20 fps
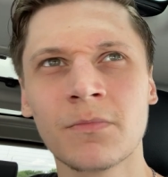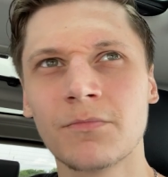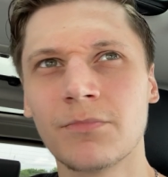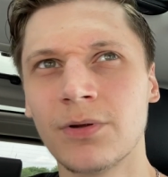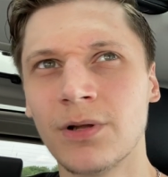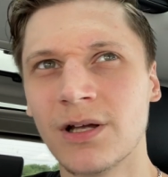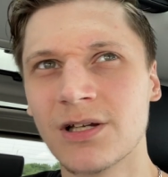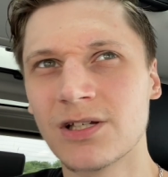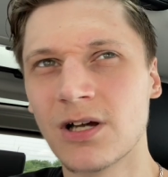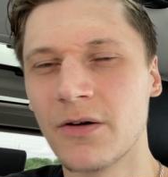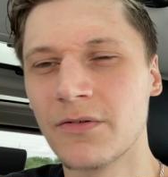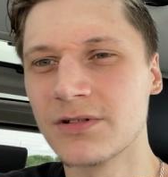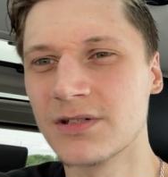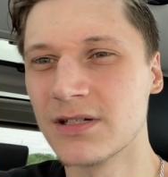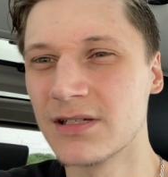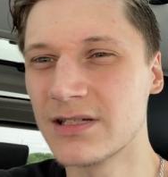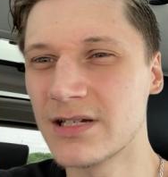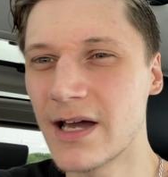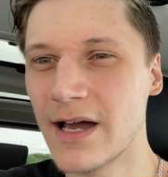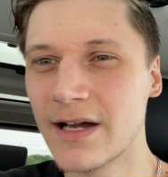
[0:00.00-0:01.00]
Plus,
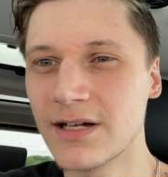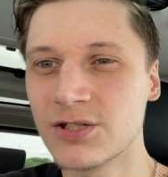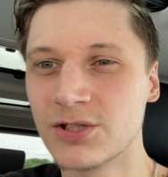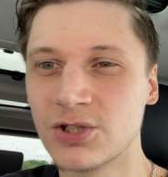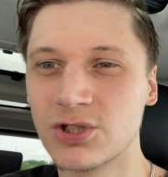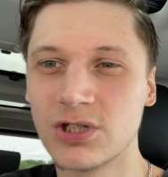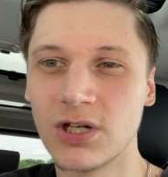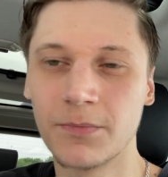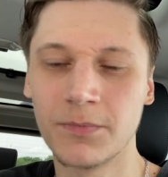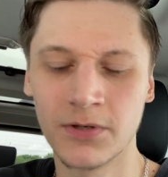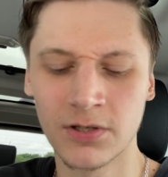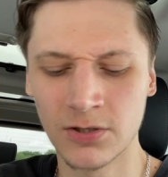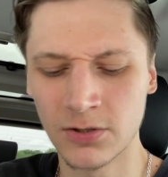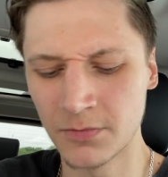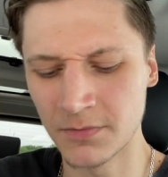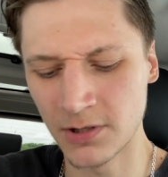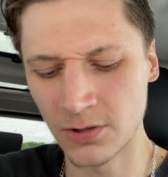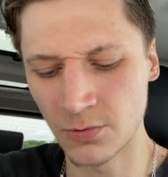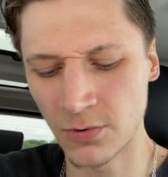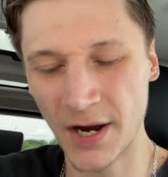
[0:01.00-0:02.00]
obviously tax and shipping,
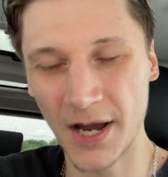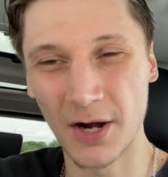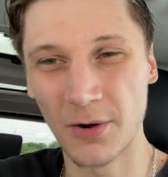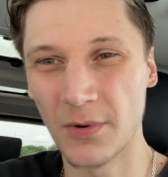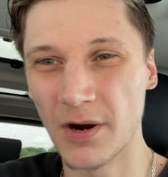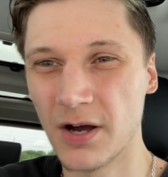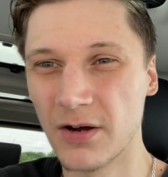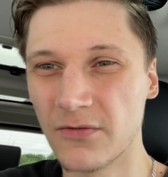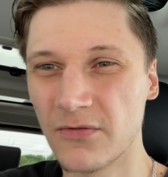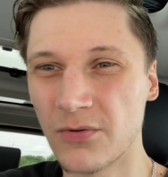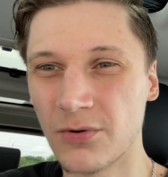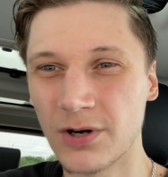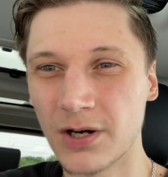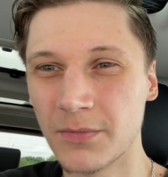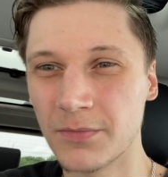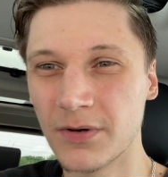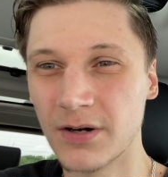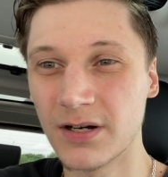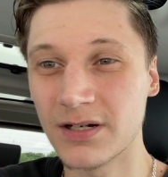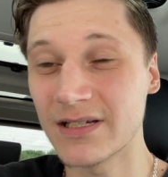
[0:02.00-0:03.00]
you'd be right around 40
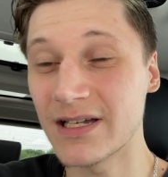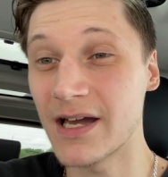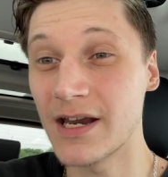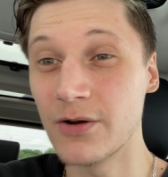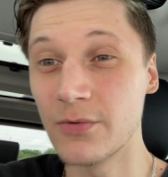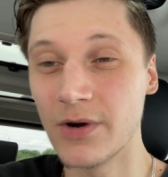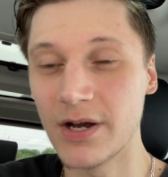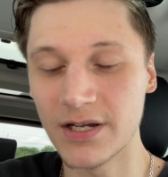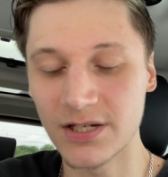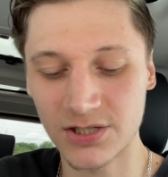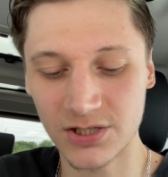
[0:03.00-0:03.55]
bucks anyway.